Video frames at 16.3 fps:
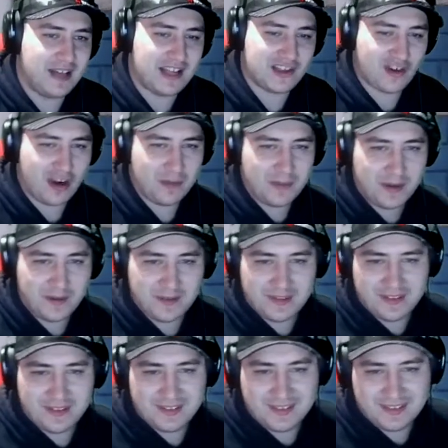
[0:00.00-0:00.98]
great. Well, I can't
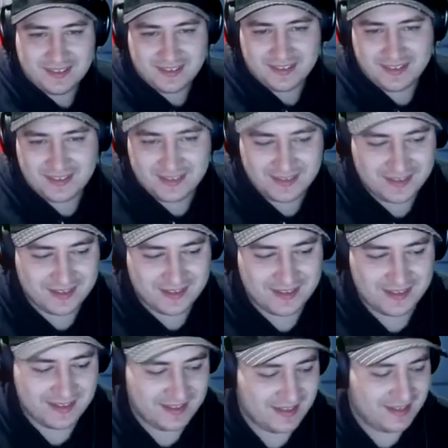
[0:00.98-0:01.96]
see myself, so
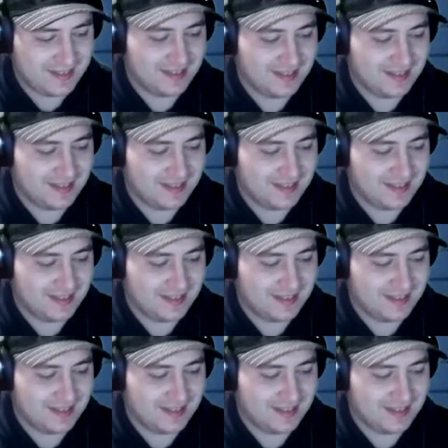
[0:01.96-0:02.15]
I can